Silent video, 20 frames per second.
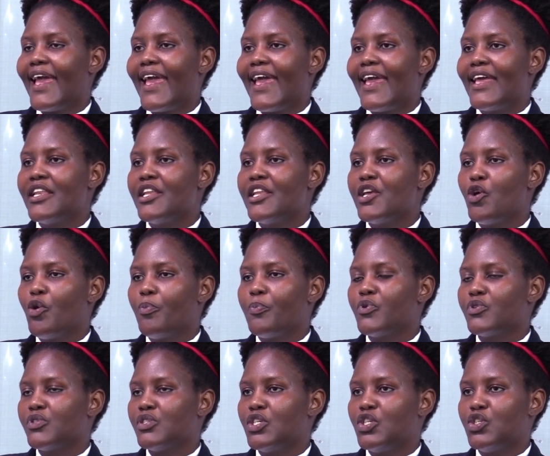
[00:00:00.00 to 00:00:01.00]
any
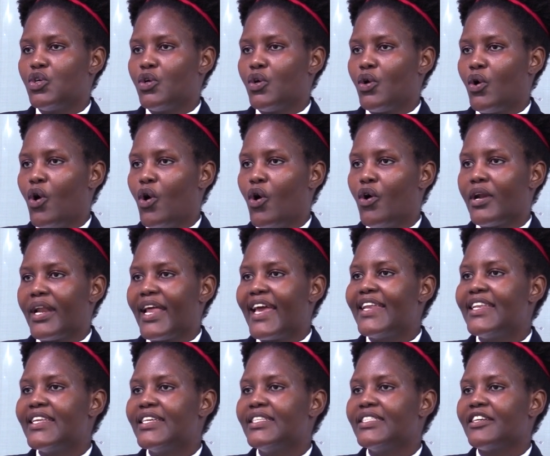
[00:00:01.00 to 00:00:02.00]
opposition or
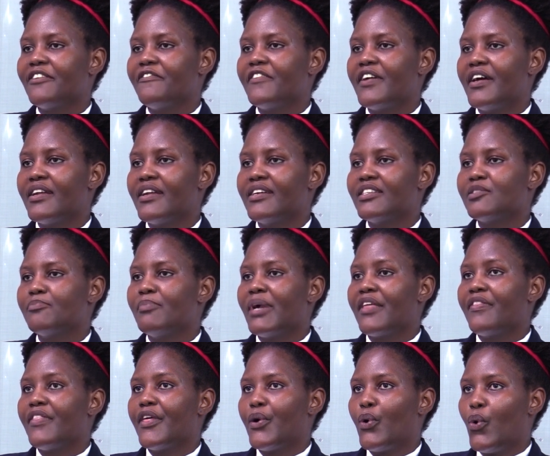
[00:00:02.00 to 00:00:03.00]
any interference by
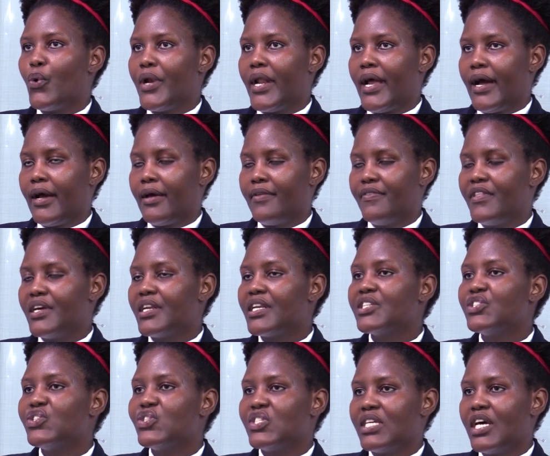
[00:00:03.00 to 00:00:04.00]
the owner, the
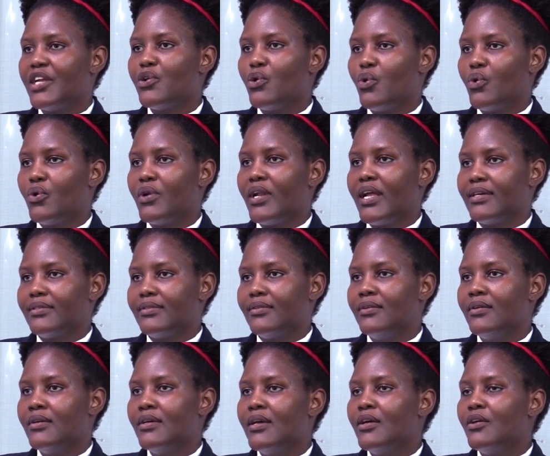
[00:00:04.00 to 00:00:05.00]
registered owner.
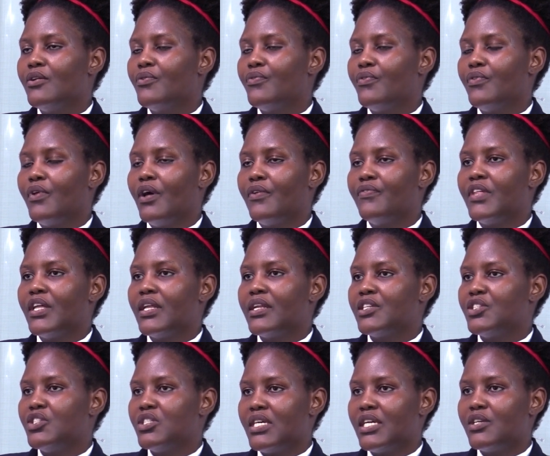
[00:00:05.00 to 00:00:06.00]
The
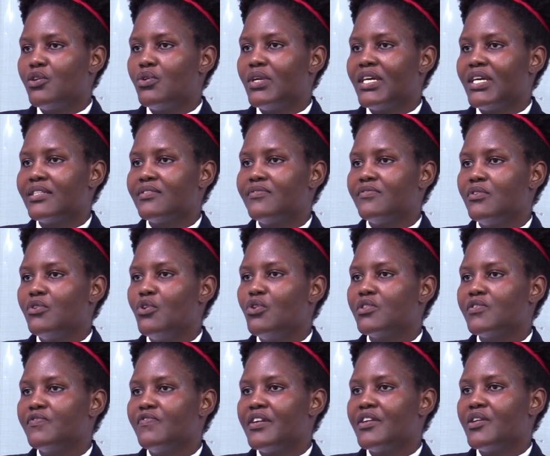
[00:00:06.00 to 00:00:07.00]
registered owner
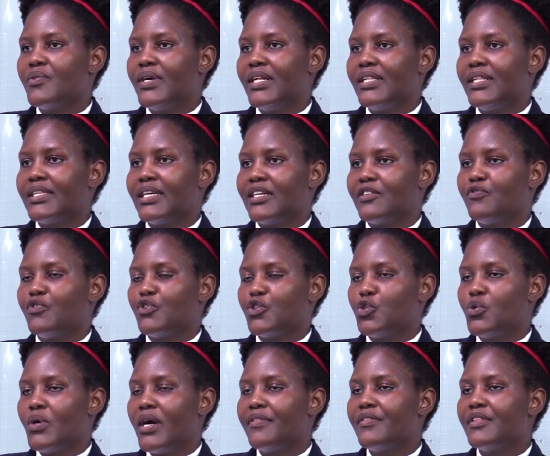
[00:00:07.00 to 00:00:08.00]
knows very well that for
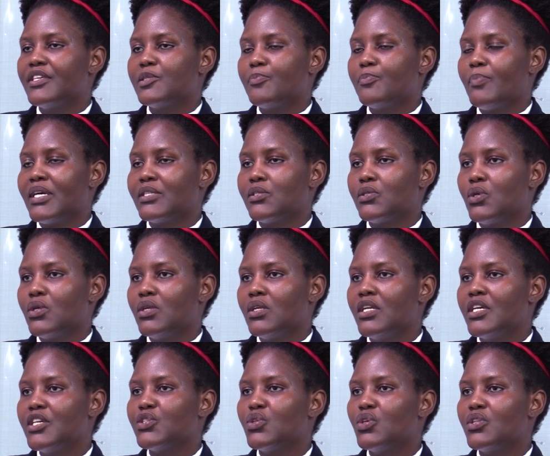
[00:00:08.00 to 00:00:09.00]
sure this person
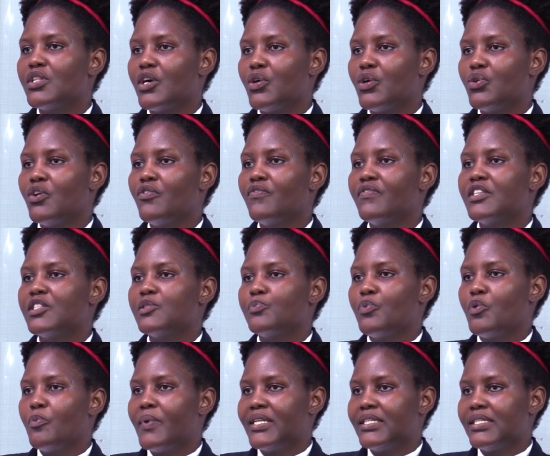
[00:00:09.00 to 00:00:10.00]
is not the owner of this
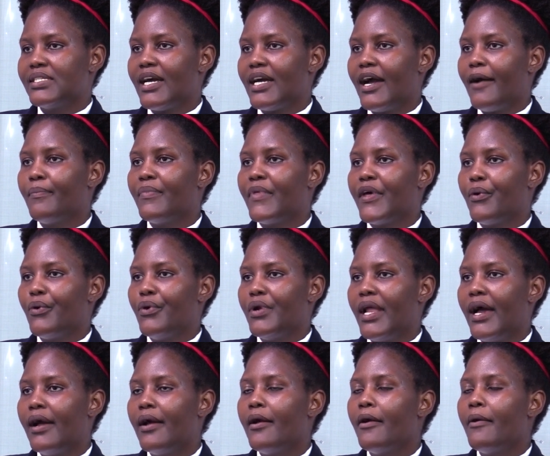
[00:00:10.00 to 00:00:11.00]
property, I'm the
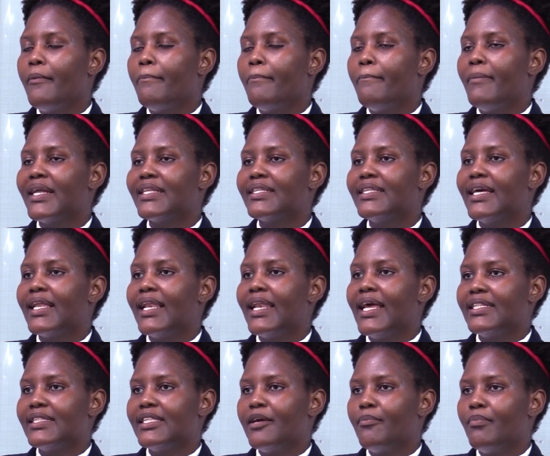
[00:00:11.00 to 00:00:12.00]
owner, but they
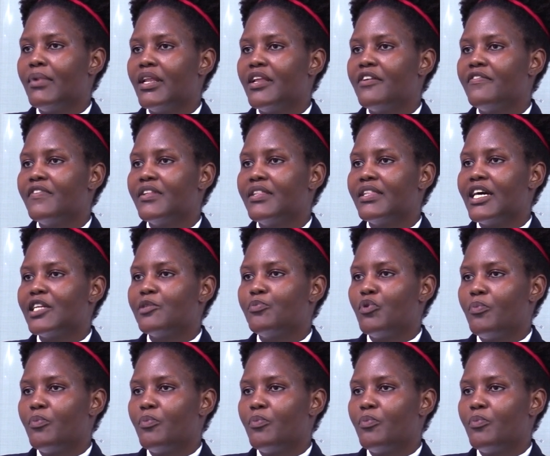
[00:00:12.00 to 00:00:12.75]
let them live in that